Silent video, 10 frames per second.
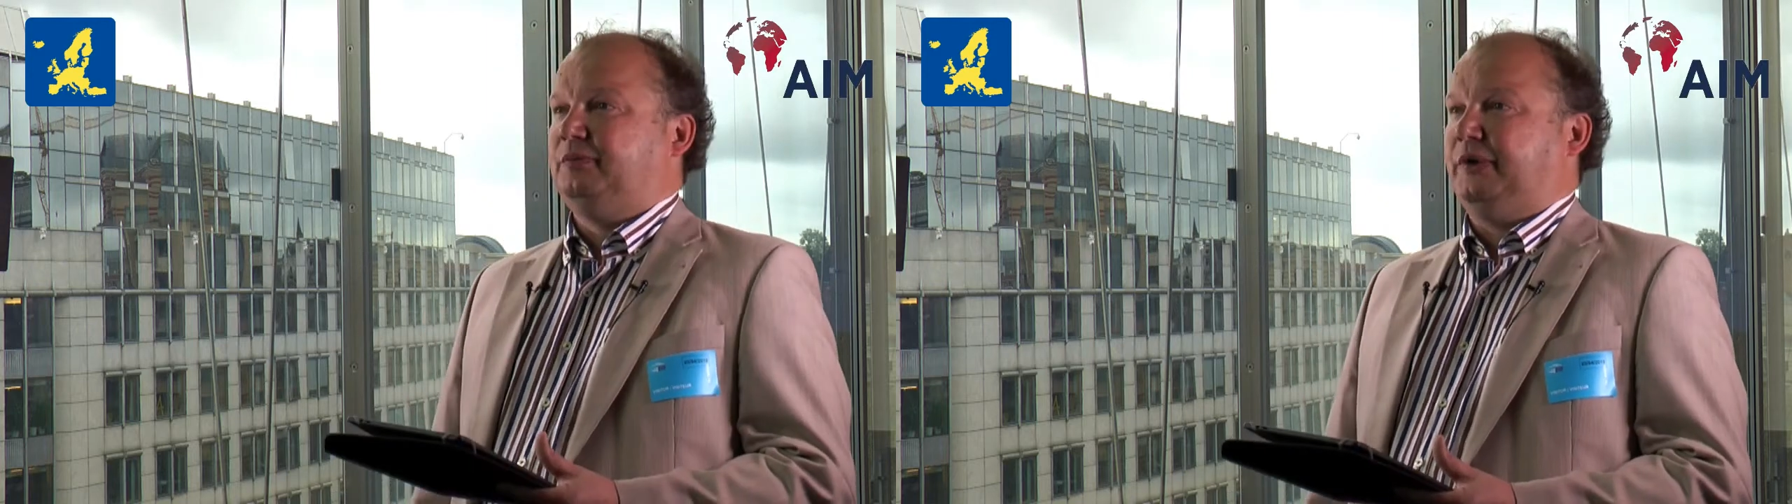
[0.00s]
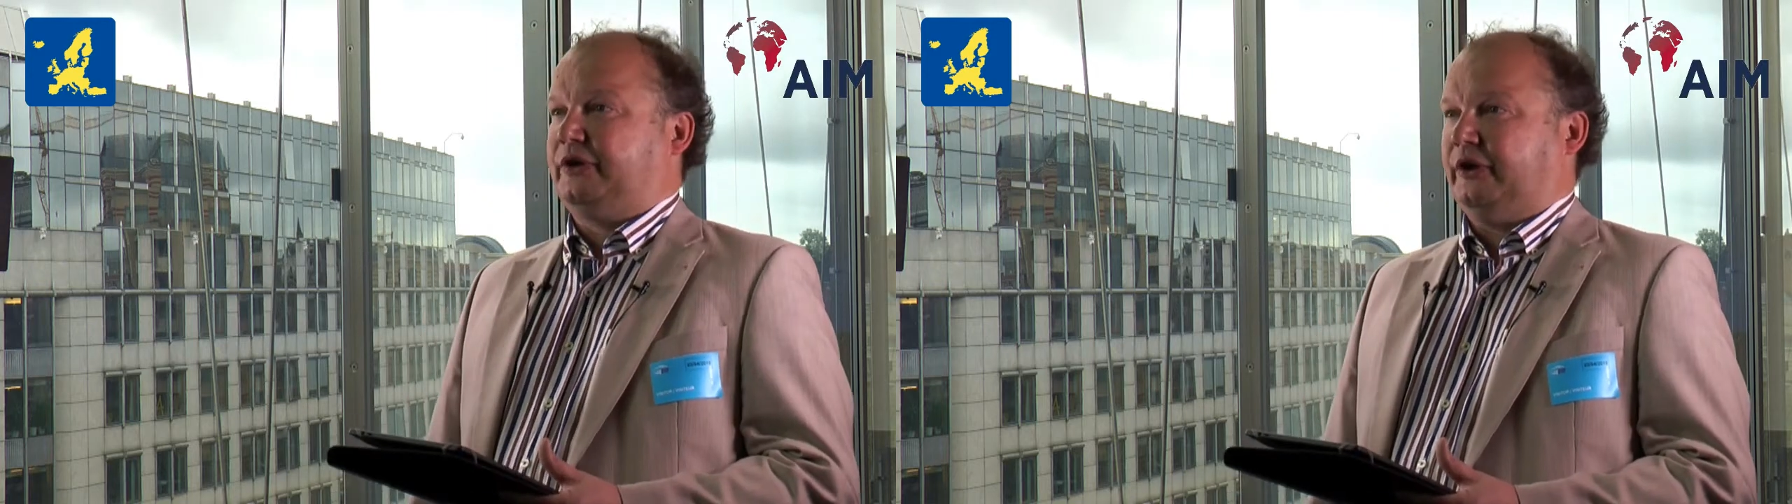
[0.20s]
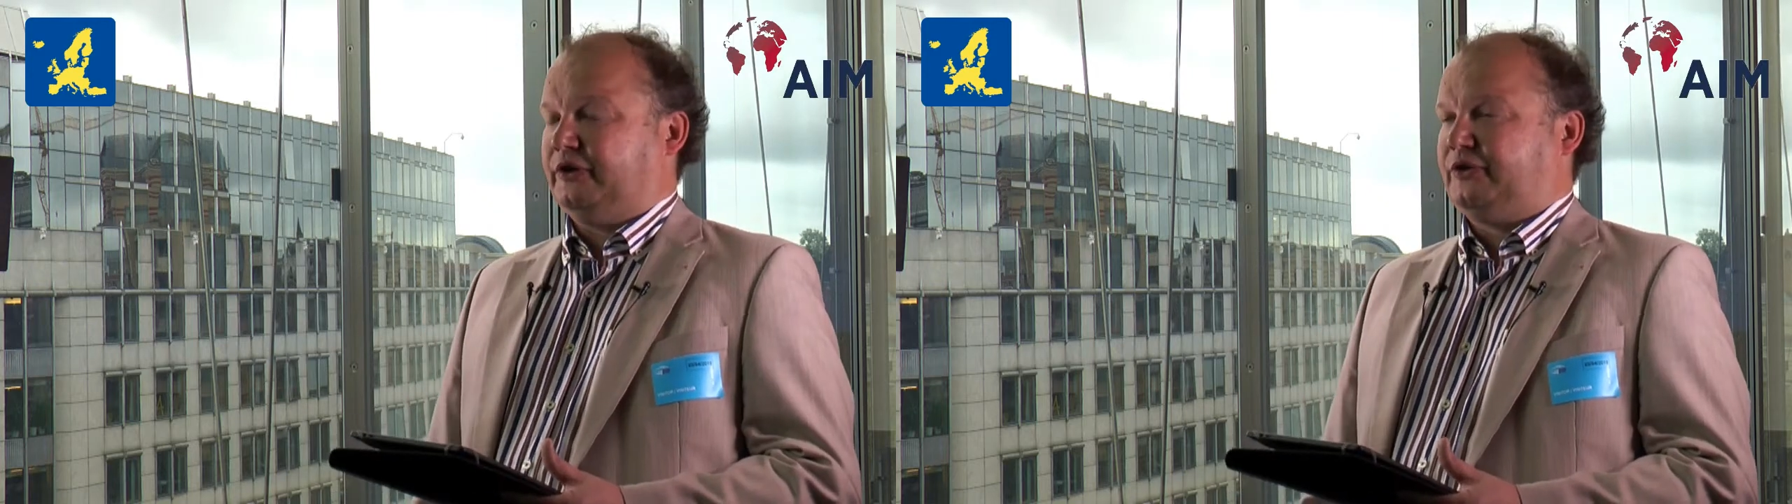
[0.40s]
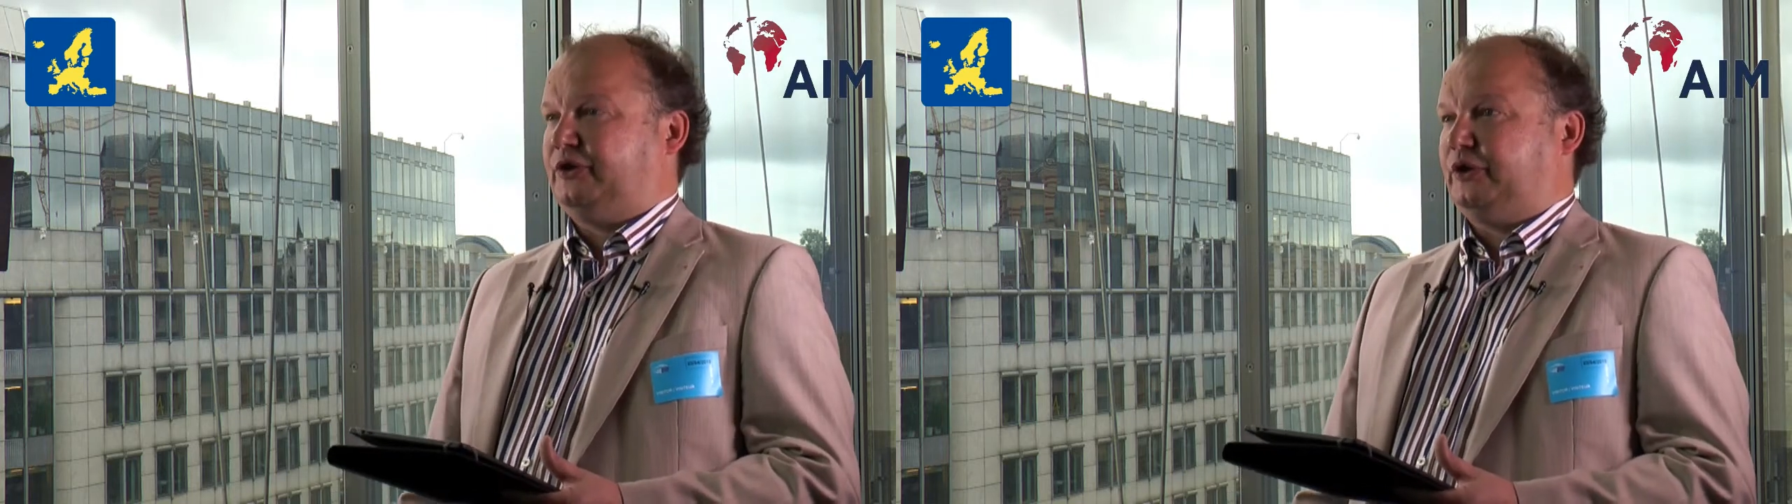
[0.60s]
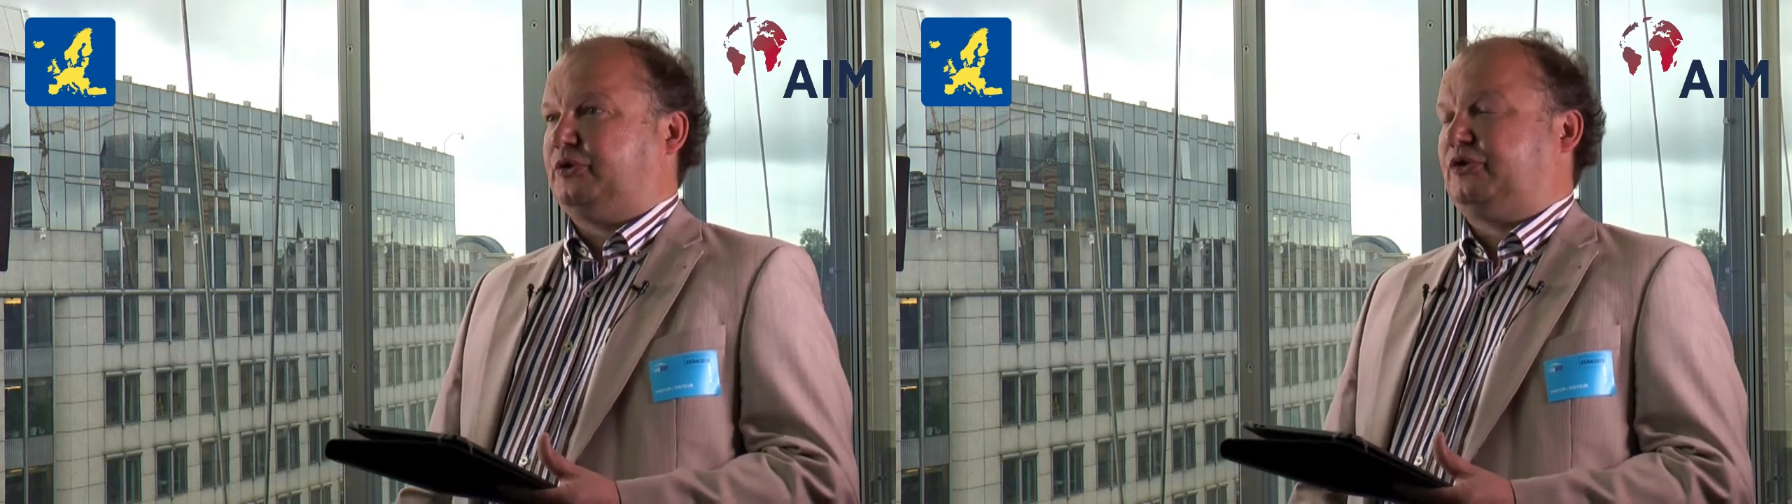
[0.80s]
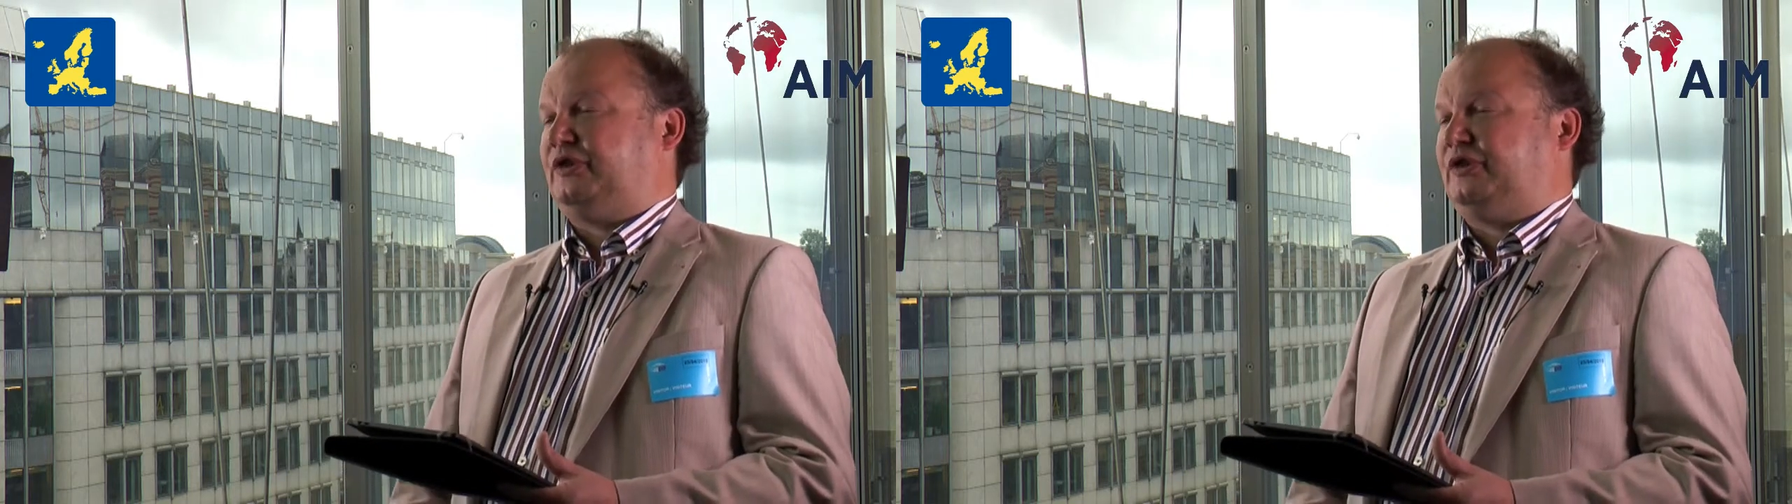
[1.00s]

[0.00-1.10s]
because those